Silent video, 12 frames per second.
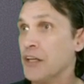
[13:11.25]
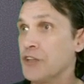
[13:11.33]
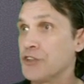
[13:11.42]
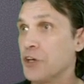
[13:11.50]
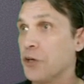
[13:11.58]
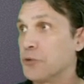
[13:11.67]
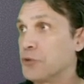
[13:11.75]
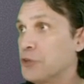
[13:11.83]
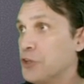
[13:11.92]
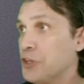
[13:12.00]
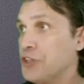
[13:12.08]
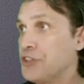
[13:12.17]
So
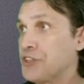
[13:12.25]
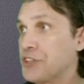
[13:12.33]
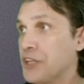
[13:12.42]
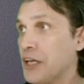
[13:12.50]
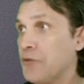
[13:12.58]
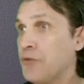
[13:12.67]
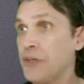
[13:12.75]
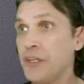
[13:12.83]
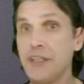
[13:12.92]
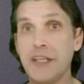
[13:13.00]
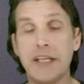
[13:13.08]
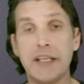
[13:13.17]
good stuff
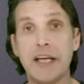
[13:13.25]
indeed.